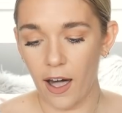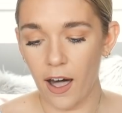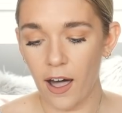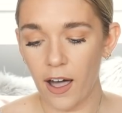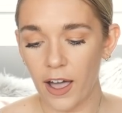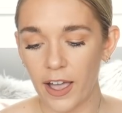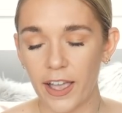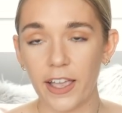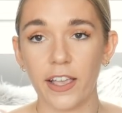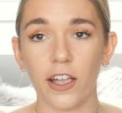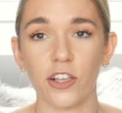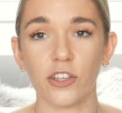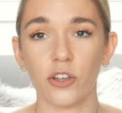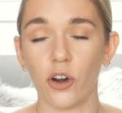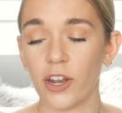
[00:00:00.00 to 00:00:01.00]

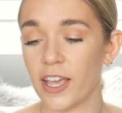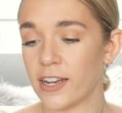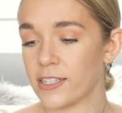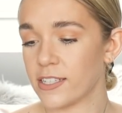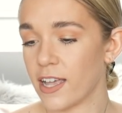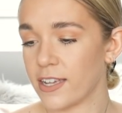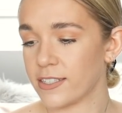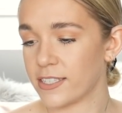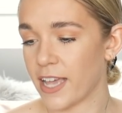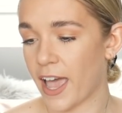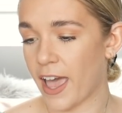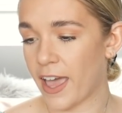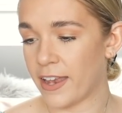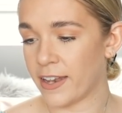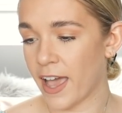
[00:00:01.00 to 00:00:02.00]
I got it in a size
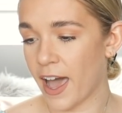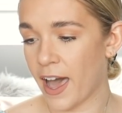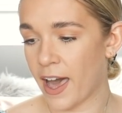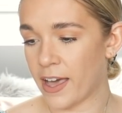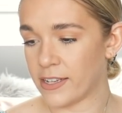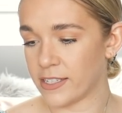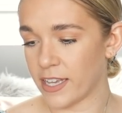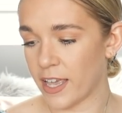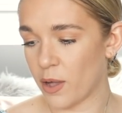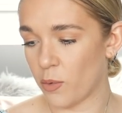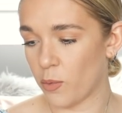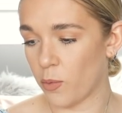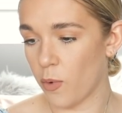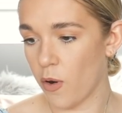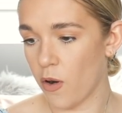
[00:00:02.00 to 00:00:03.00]
10 and it
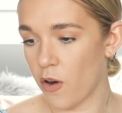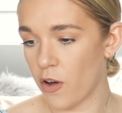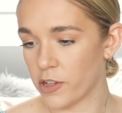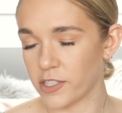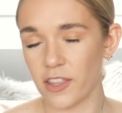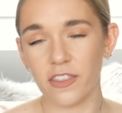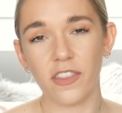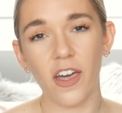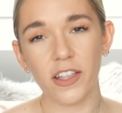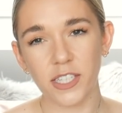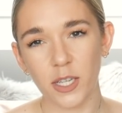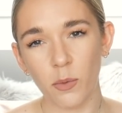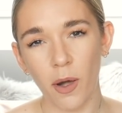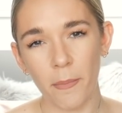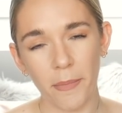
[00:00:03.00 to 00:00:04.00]
was
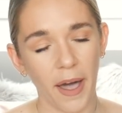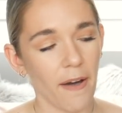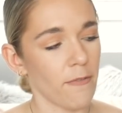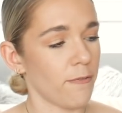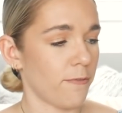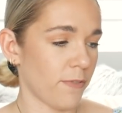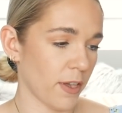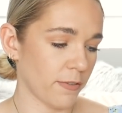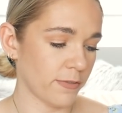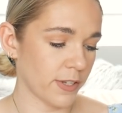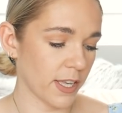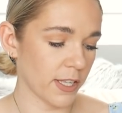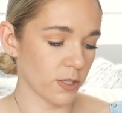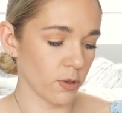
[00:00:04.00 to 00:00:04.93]
£31.50,